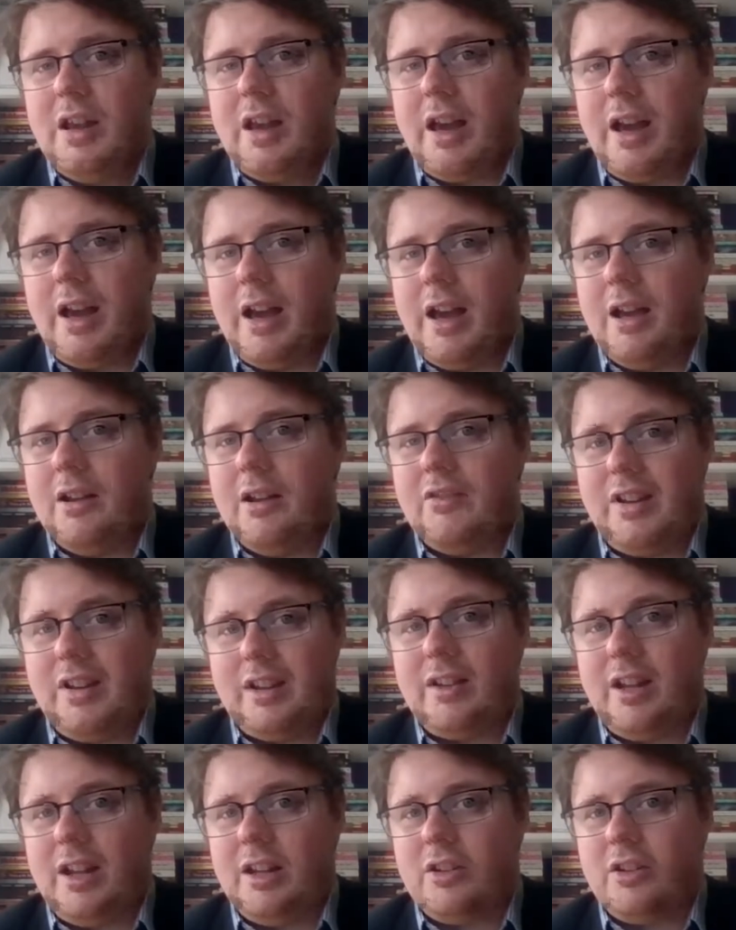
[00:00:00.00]
uh,
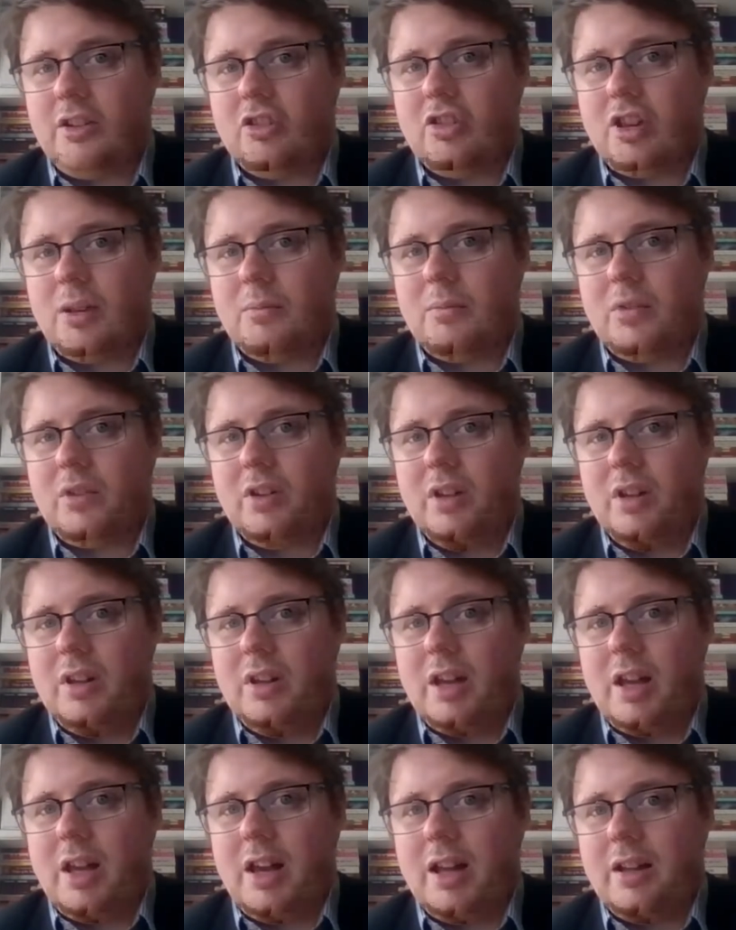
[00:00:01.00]
dictatorships,
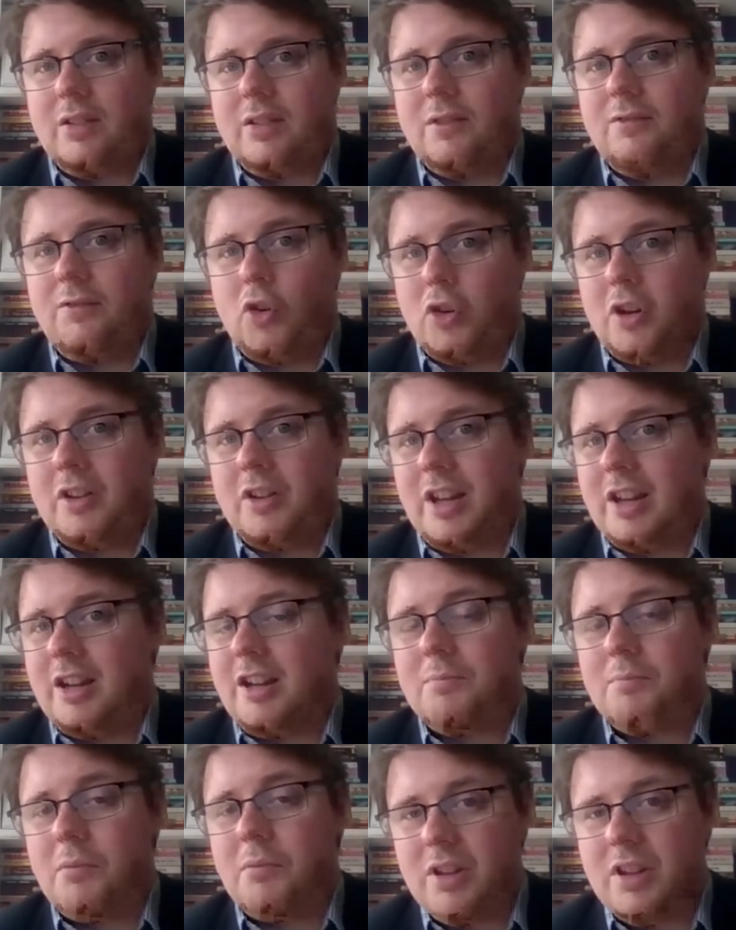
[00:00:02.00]
and
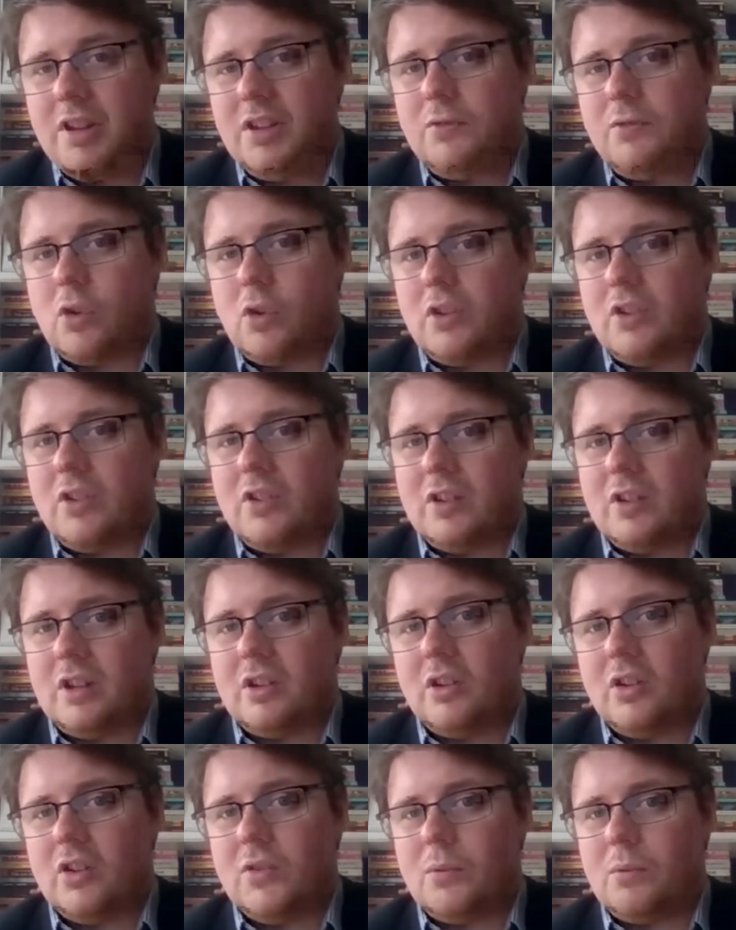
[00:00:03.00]
authoritarian police forces
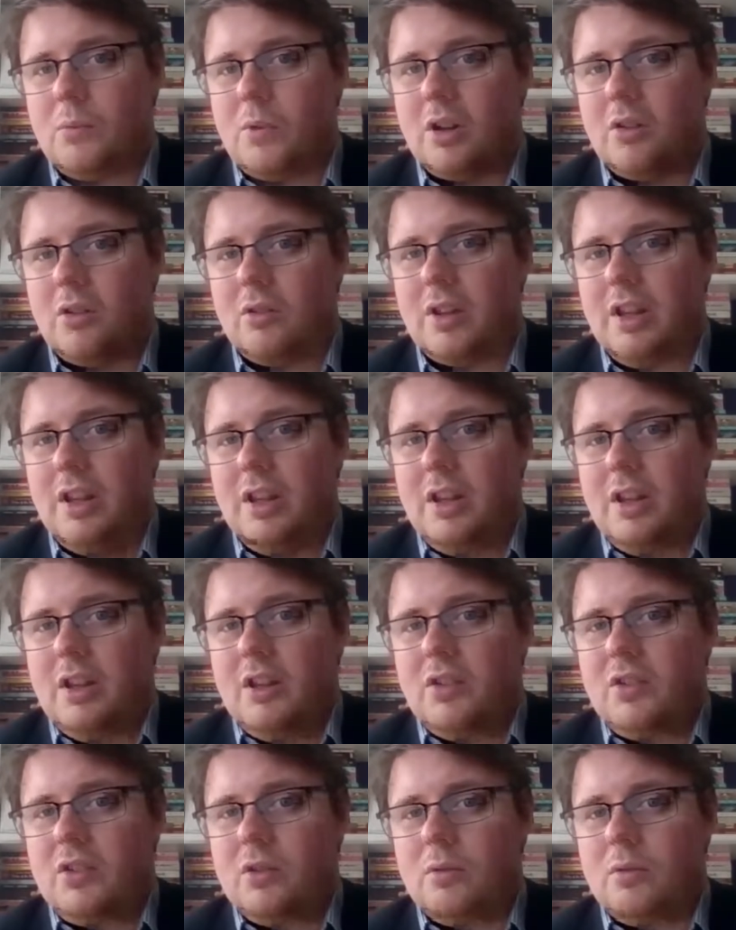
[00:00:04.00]
across the world.
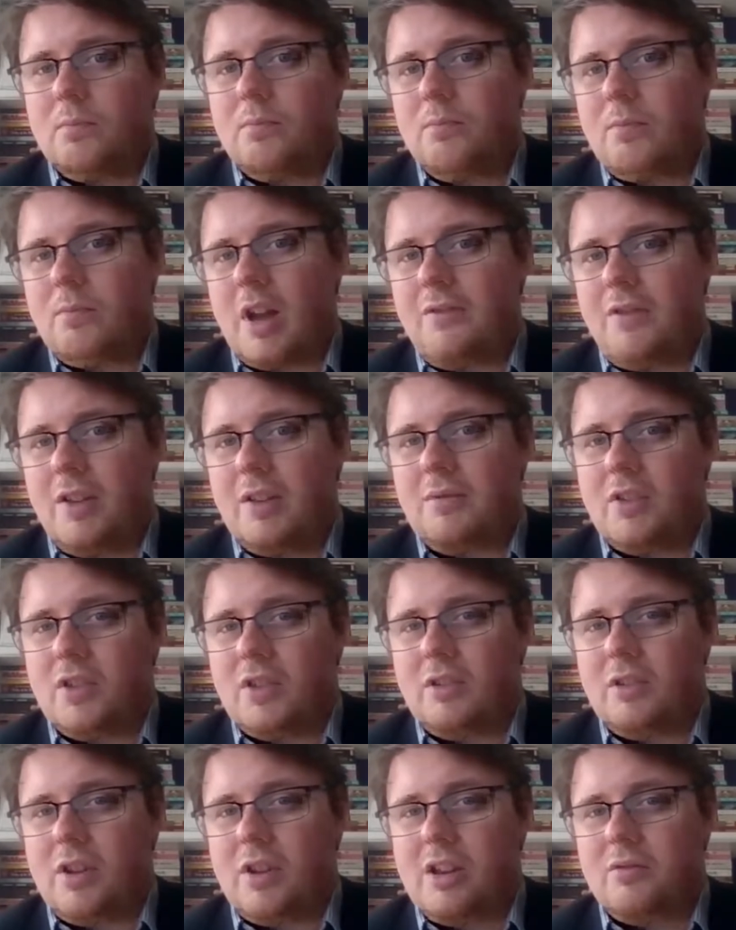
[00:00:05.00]
So I think
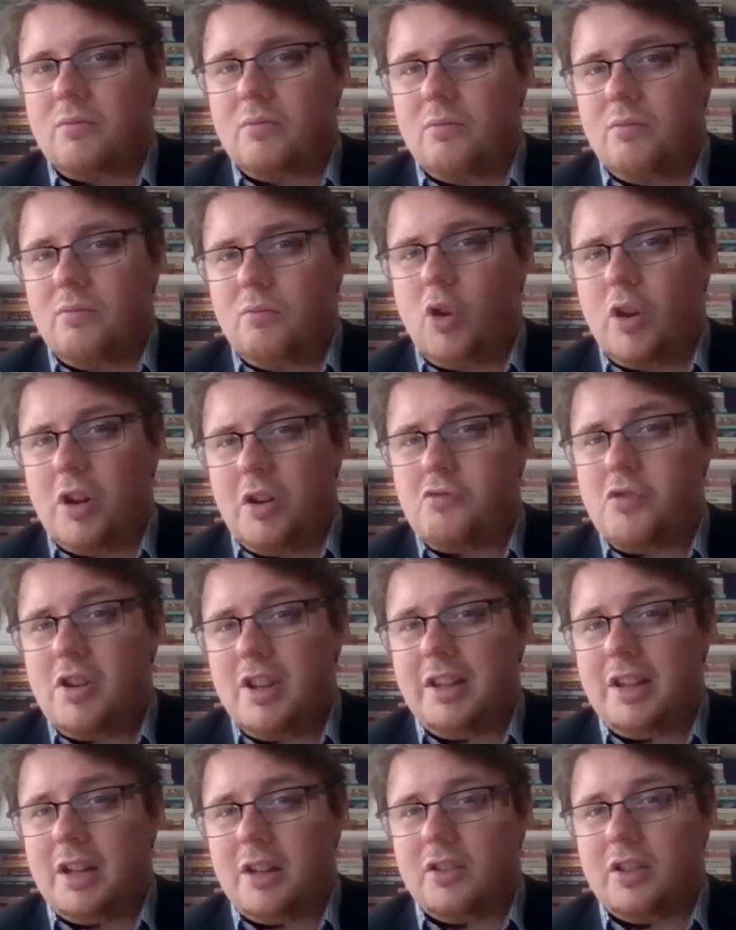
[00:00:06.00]
that what it
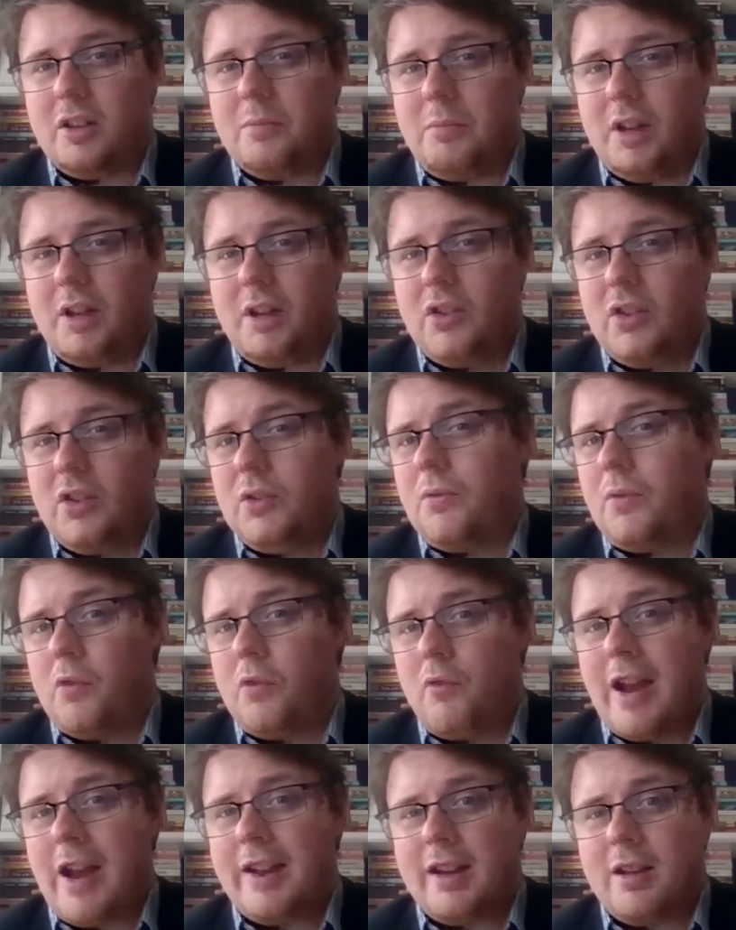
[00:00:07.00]
really underpins is the
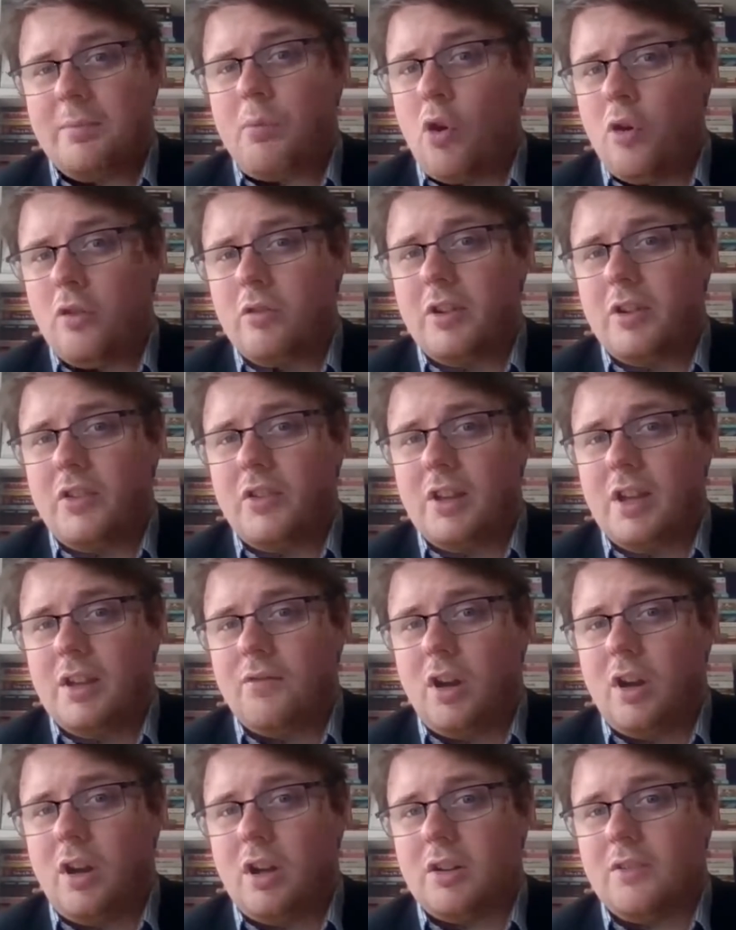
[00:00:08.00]
rank hypocrisy at
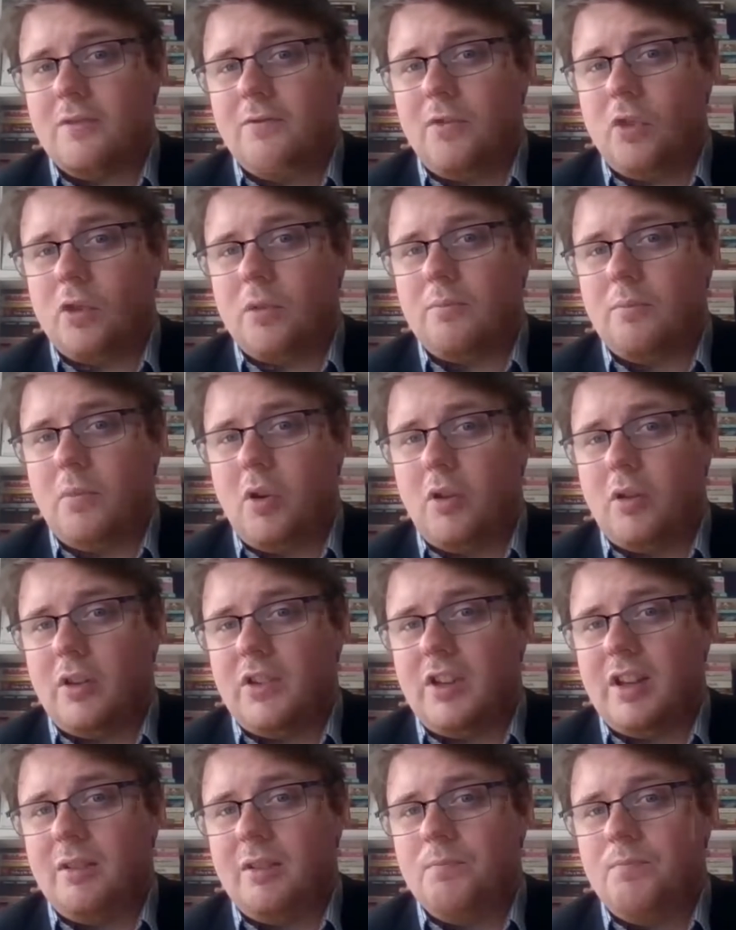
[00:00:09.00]
the heart of foreign
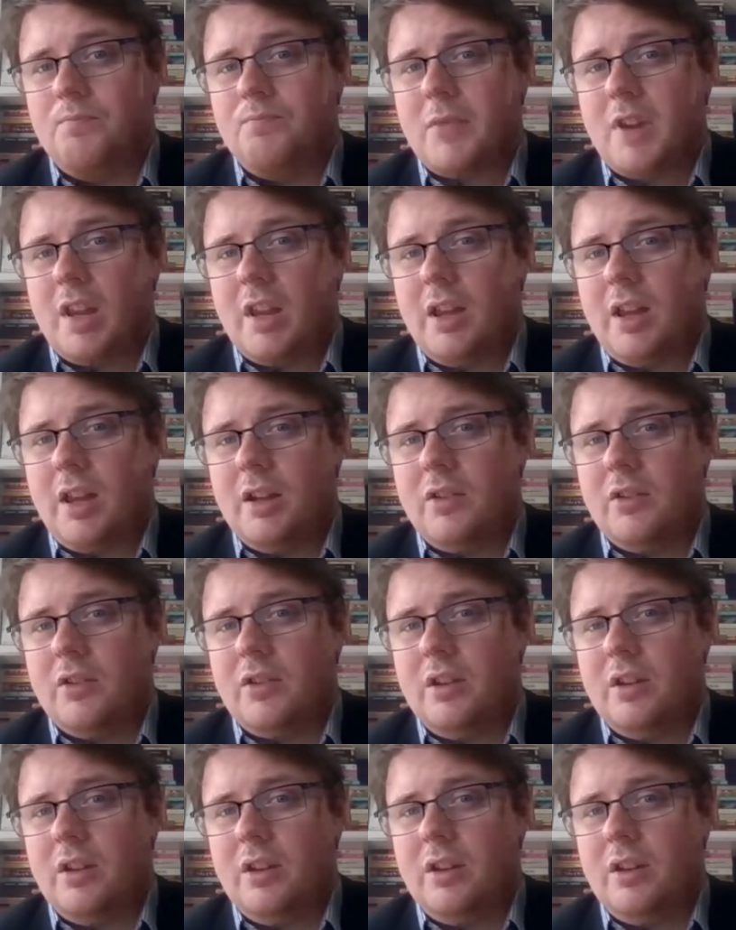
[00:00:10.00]
policy. And